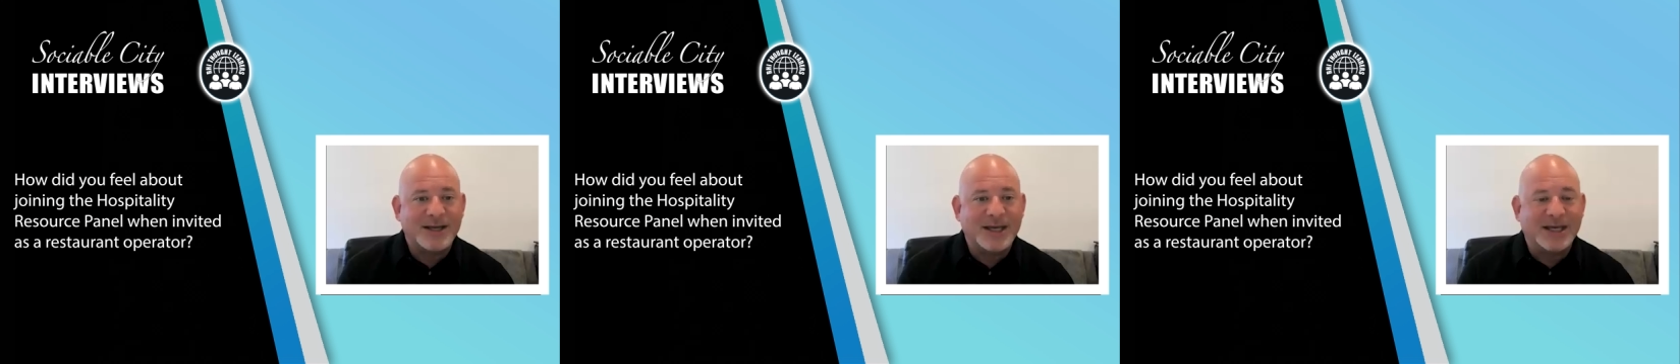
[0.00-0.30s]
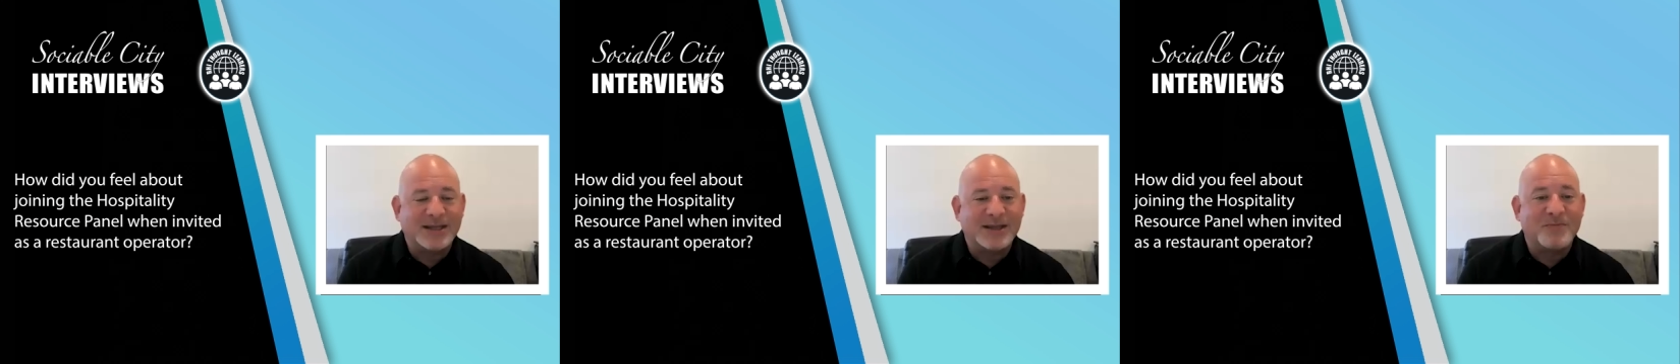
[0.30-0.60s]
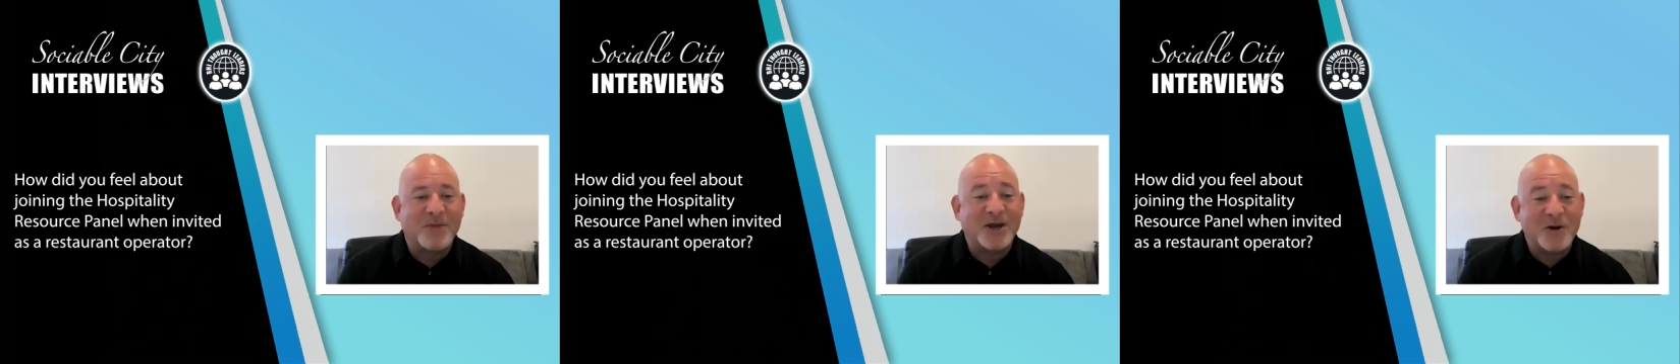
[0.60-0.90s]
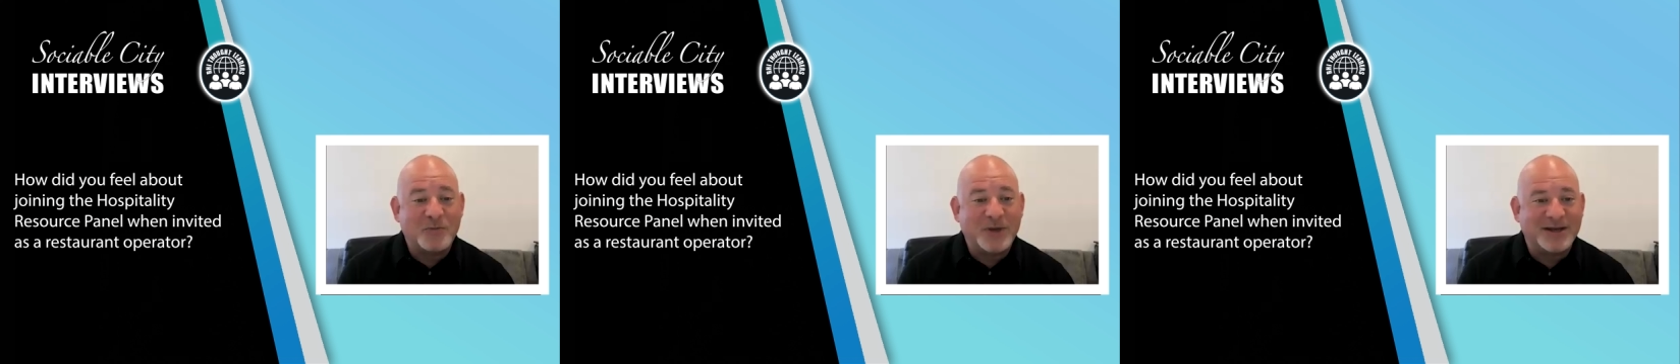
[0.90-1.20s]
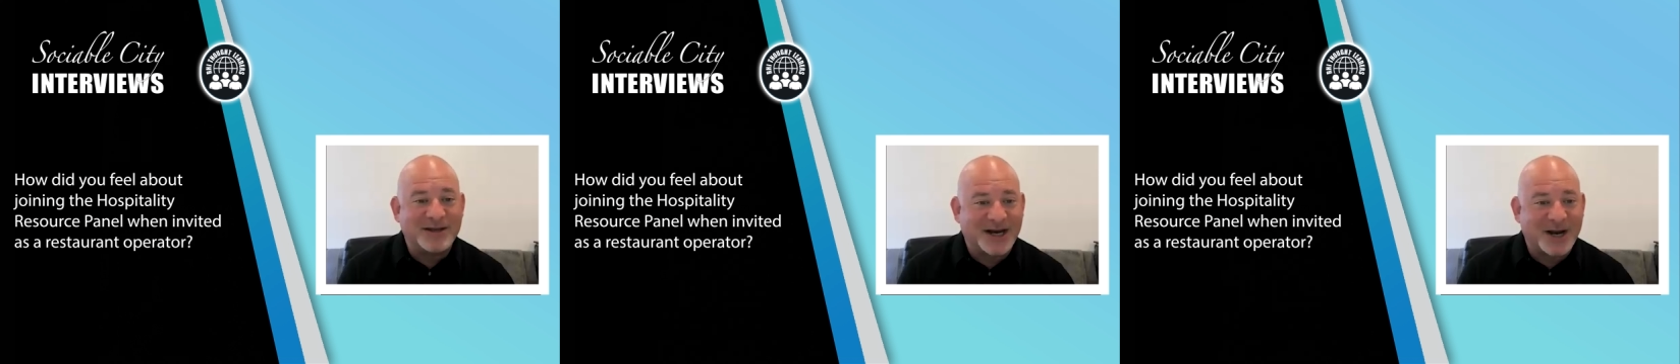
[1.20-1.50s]
in the
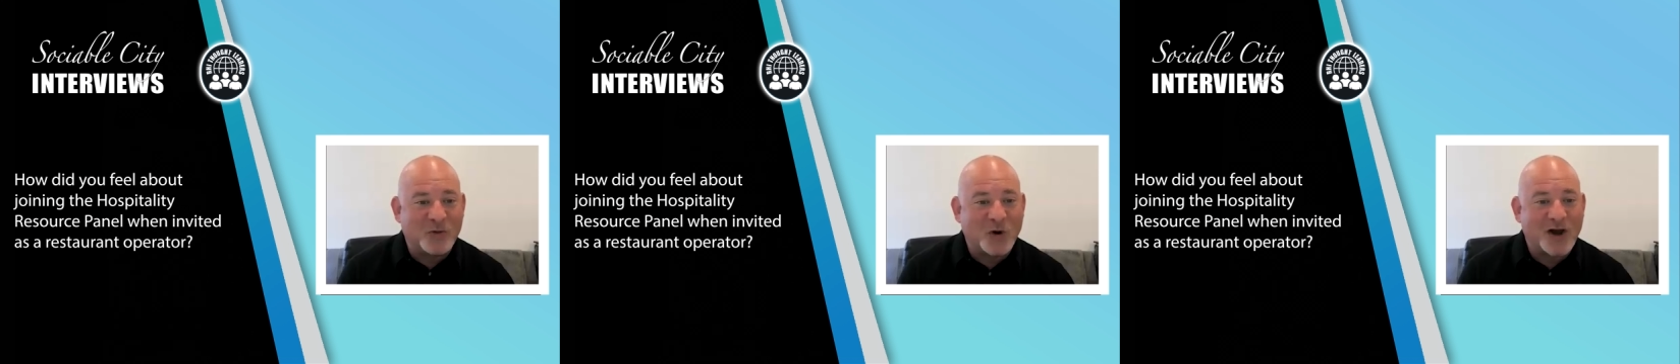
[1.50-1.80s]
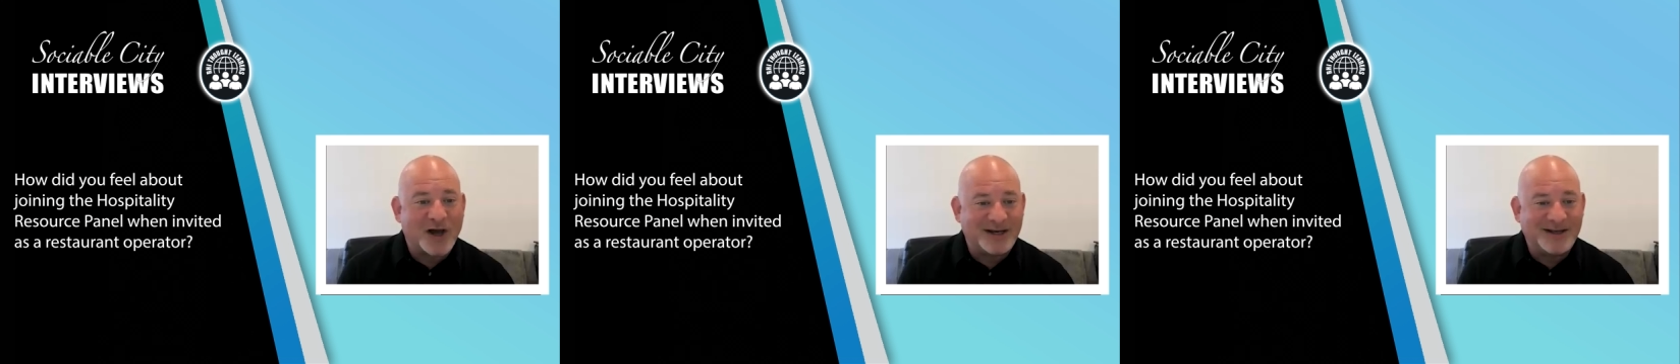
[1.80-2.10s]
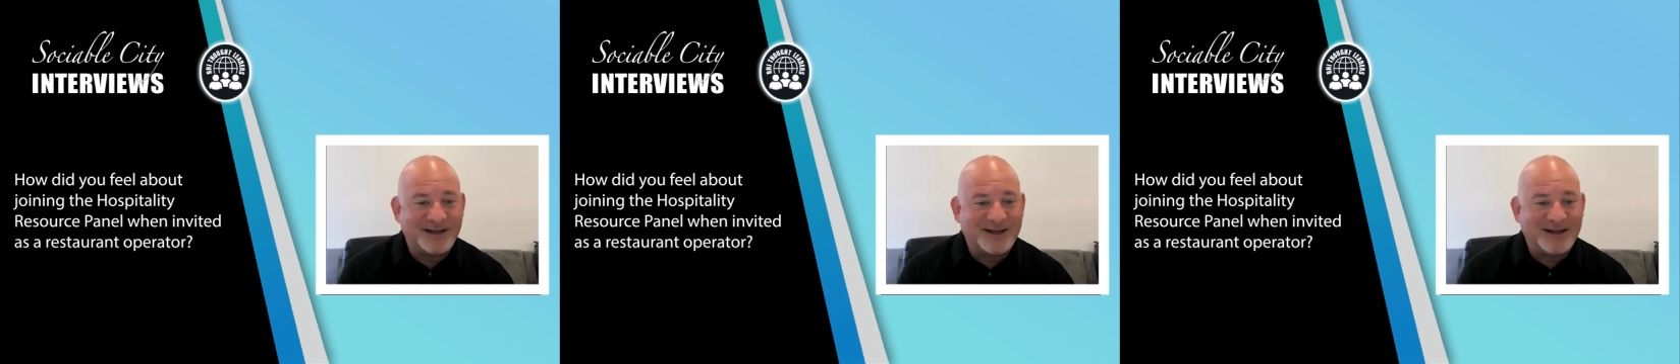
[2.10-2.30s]
myopia that I brought